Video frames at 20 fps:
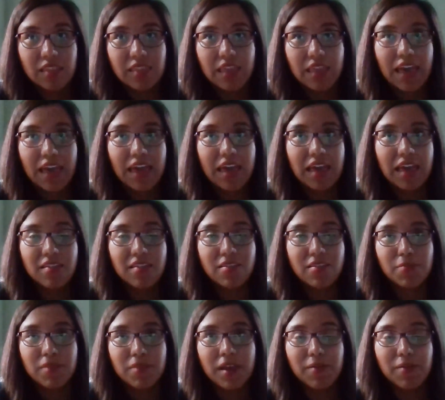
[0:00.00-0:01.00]
they
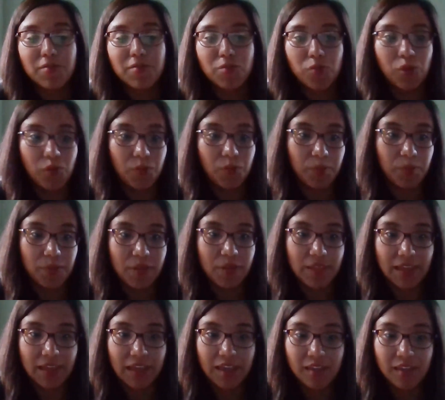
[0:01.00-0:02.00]
sometimes will
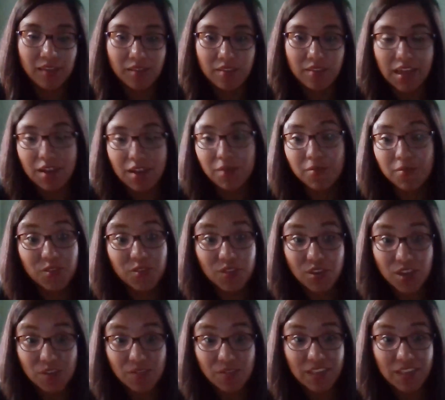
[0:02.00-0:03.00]
put like sign up to
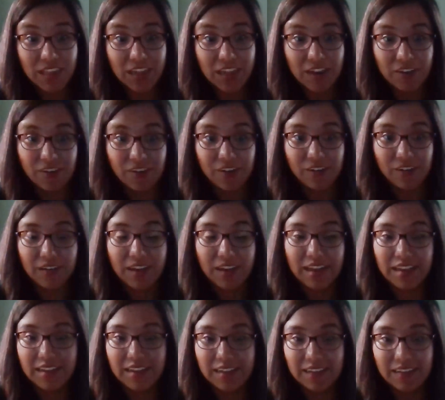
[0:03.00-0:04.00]
the newsletter
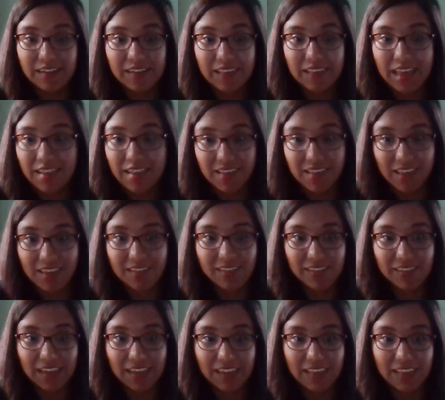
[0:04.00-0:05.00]
and that's it.
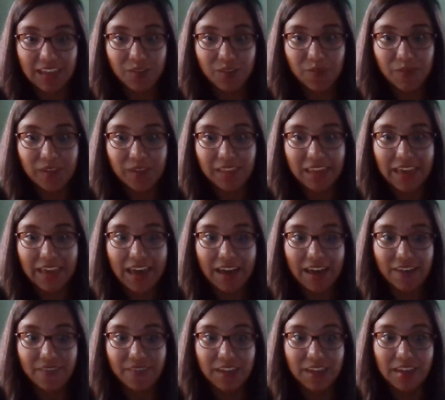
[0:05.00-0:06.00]
Like they don't really
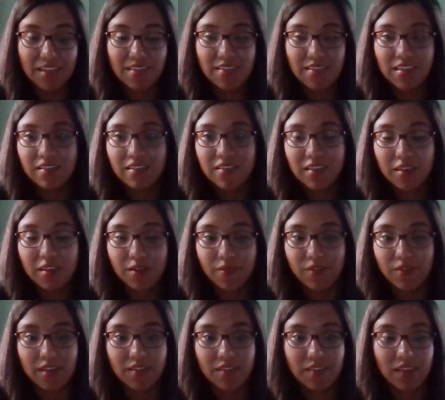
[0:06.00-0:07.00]
have an incentive
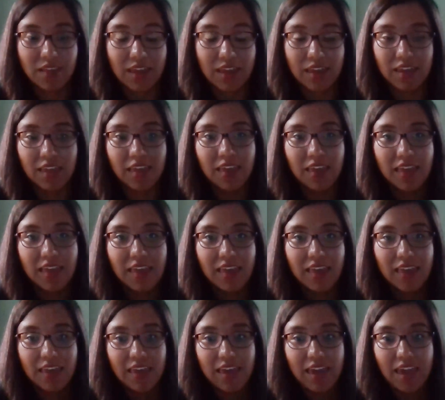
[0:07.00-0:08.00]
as like,
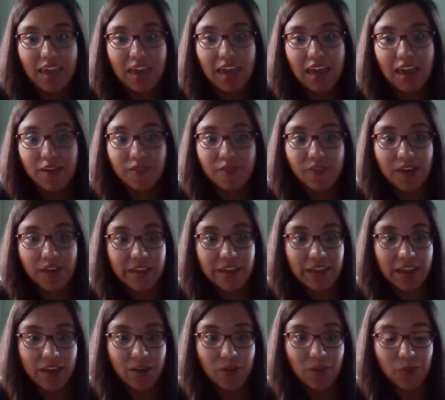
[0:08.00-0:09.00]
hey, find
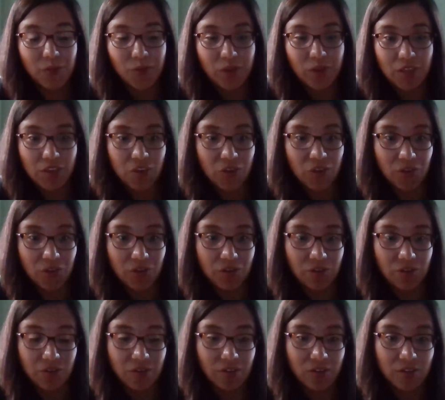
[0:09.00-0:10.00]
out what
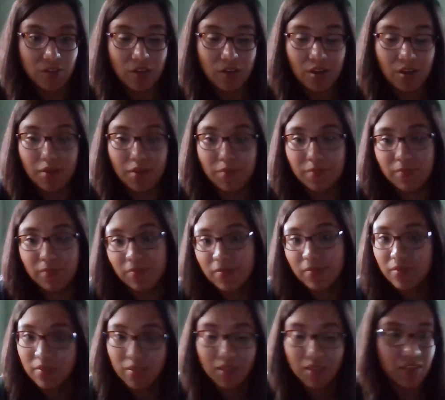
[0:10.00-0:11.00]
your
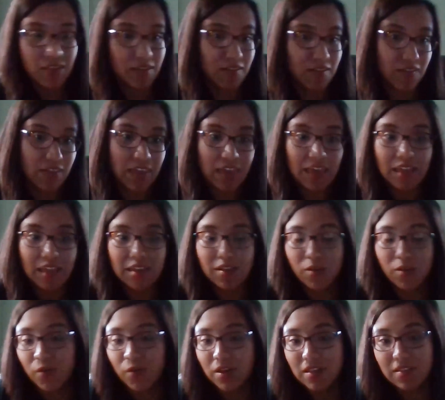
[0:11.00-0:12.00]
skin
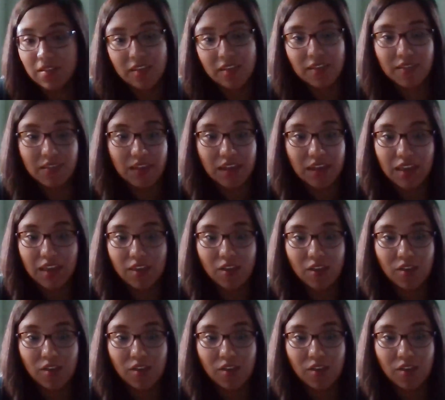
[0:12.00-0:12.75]
quiz is like,